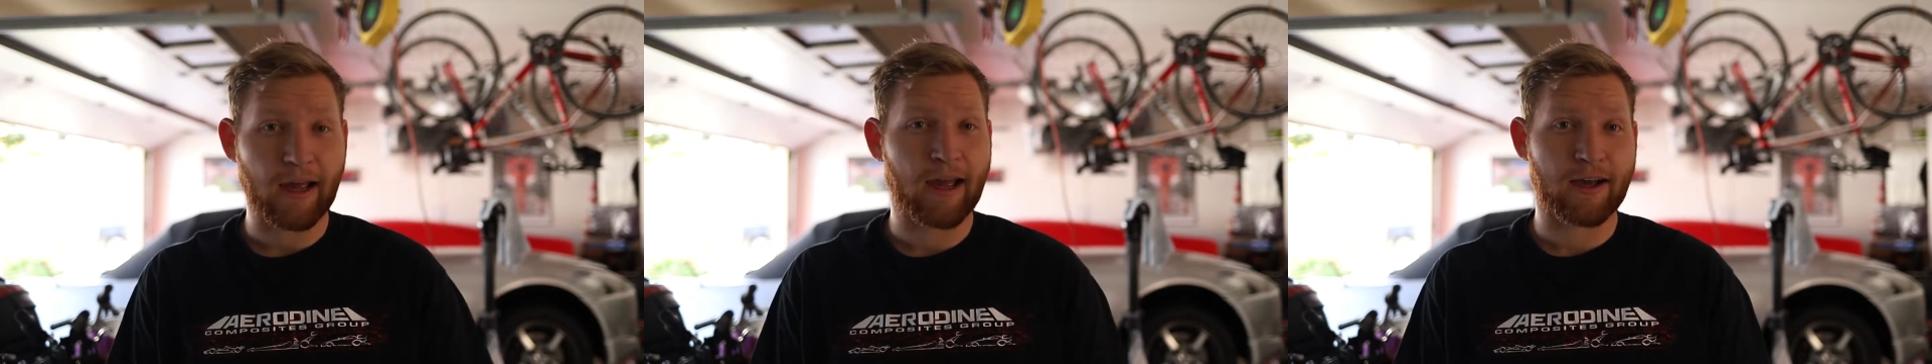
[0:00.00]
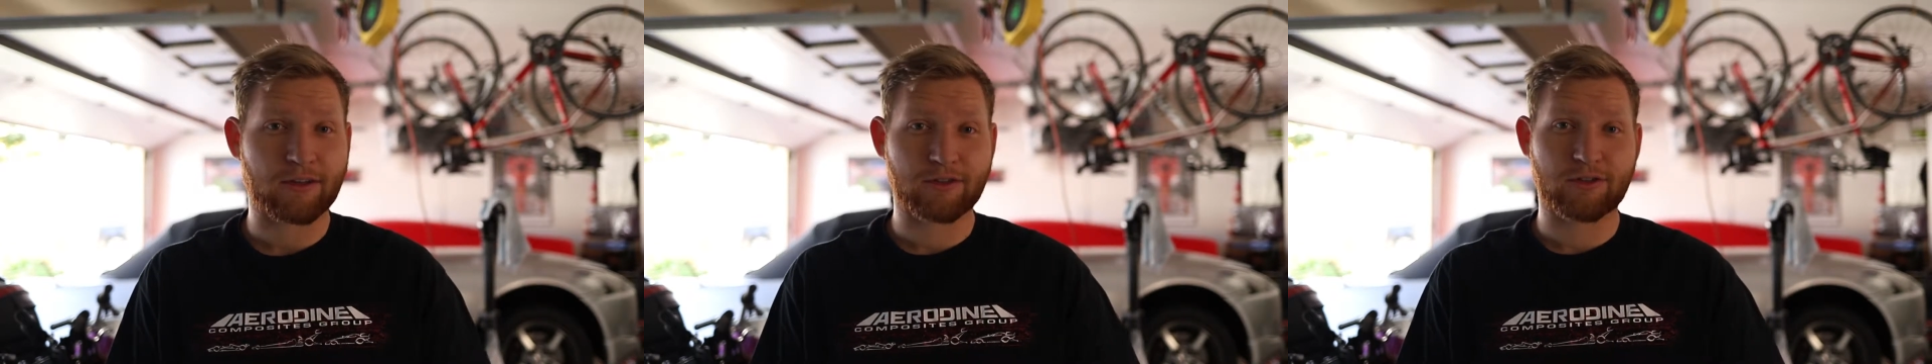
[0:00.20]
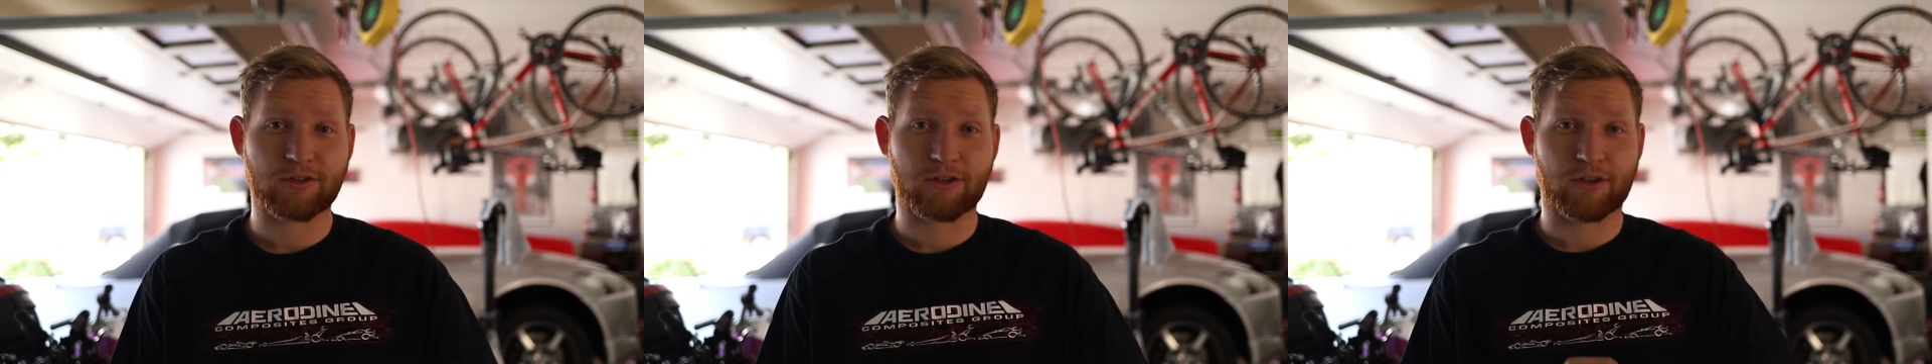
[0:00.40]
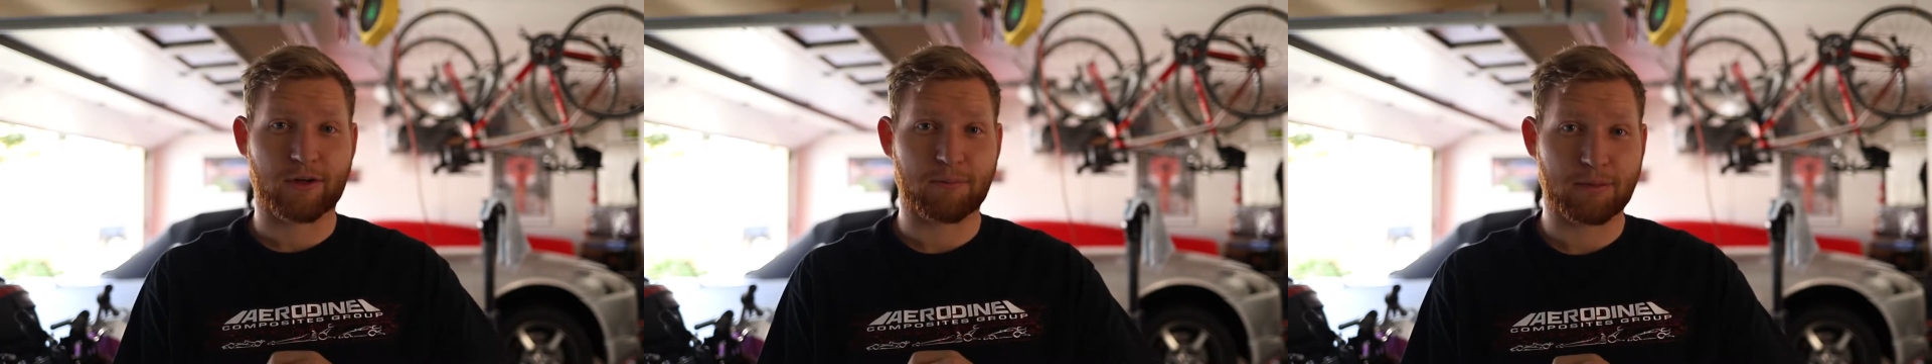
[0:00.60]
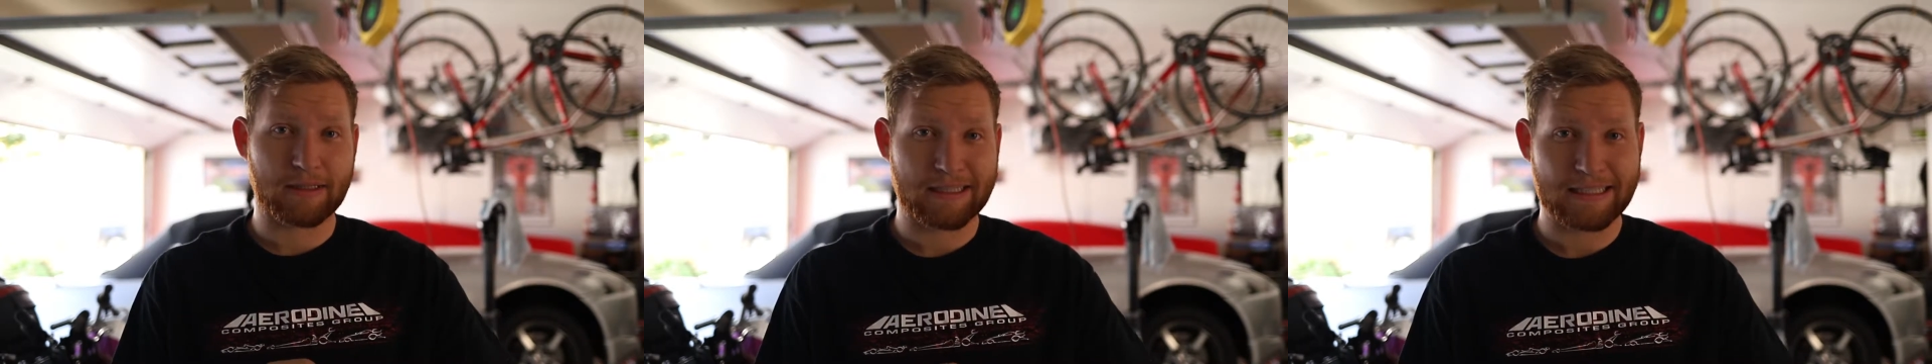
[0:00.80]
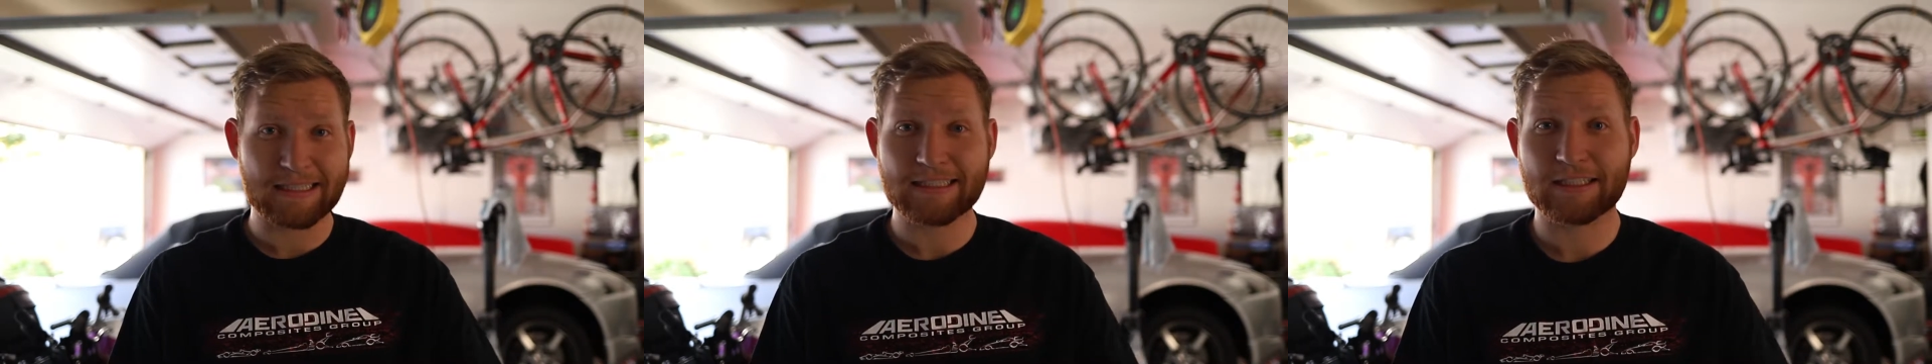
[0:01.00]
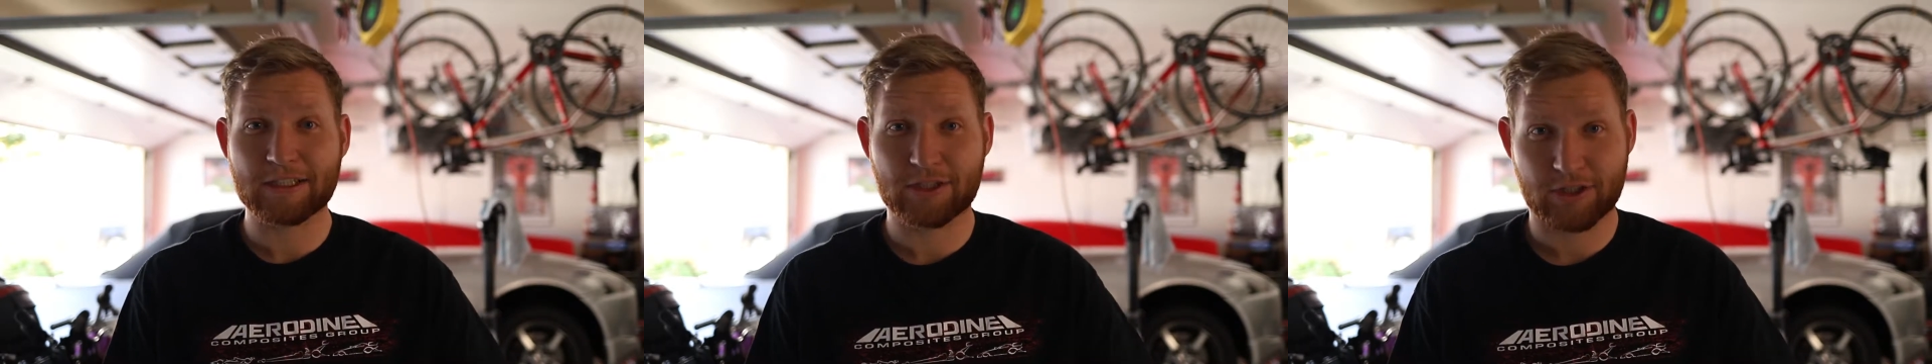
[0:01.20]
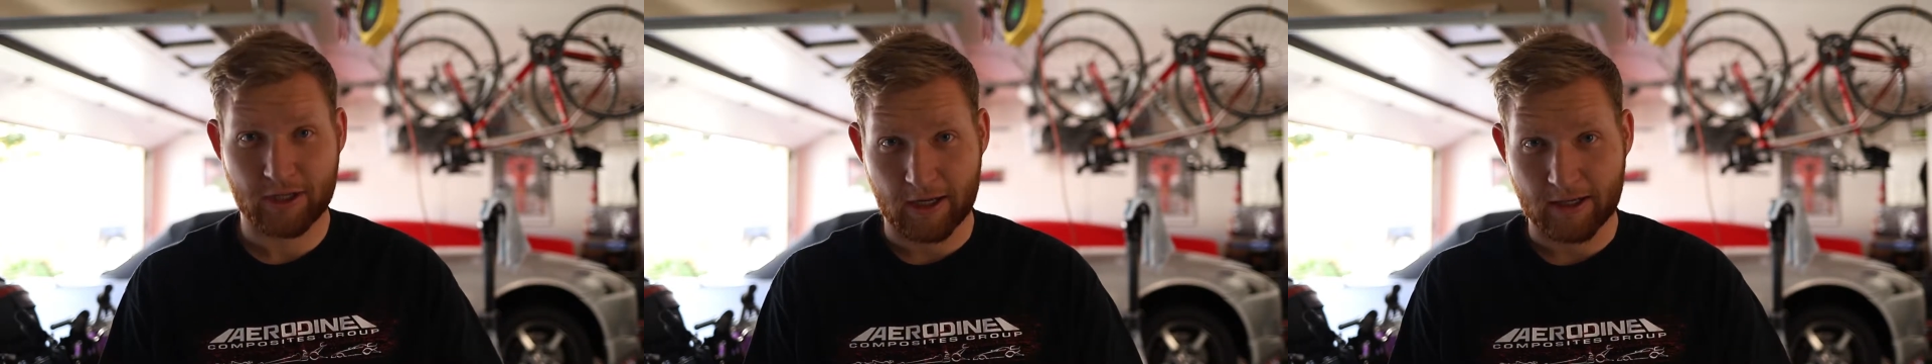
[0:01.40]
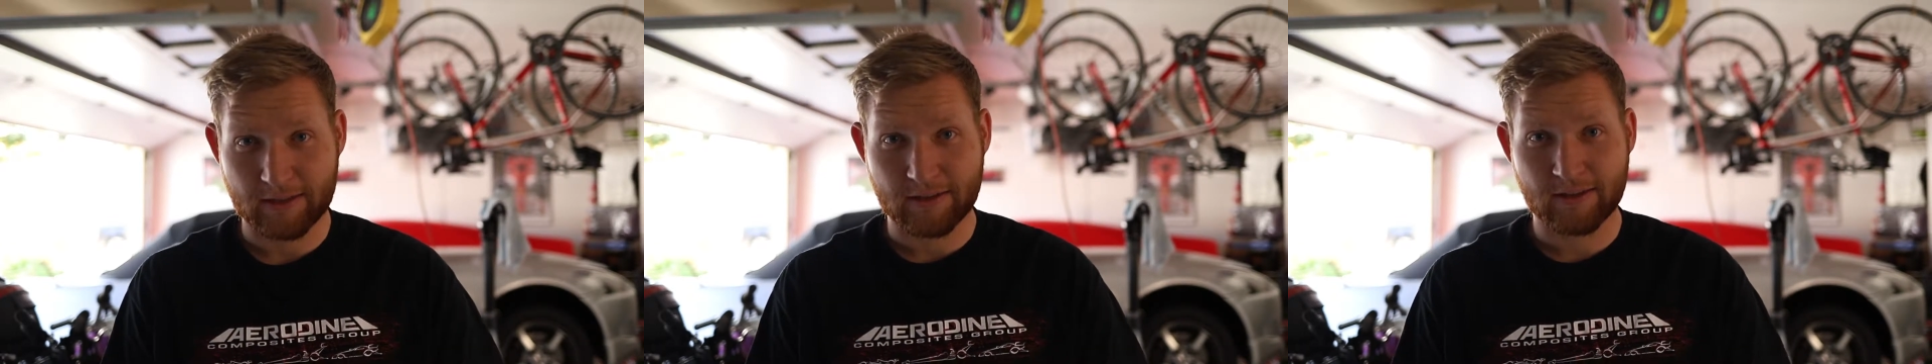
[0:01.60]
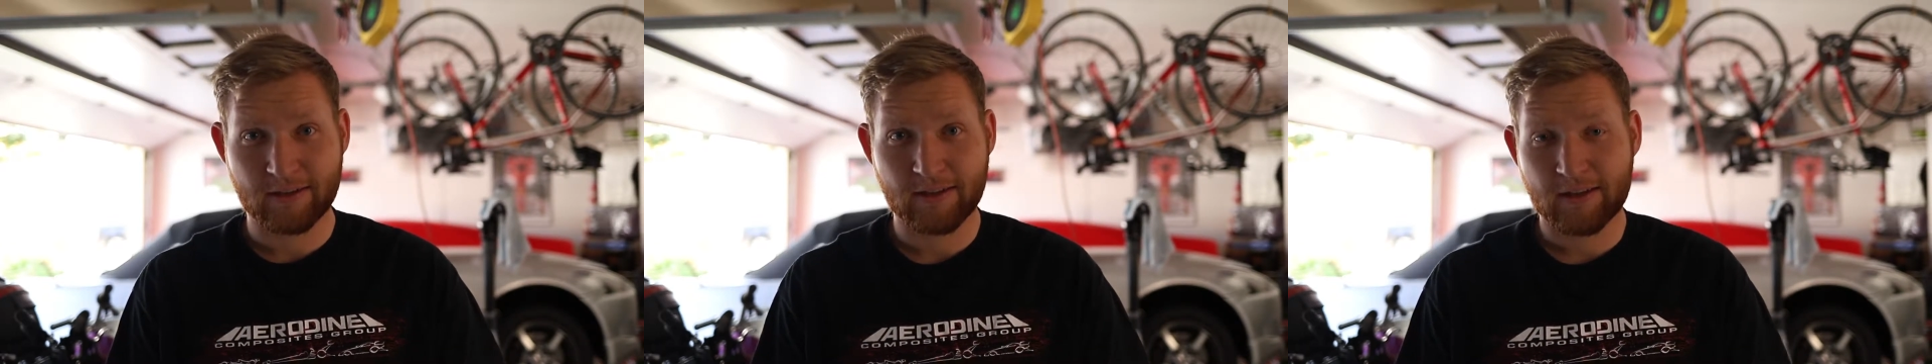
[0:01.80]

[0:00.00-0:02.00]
axles are completely shot,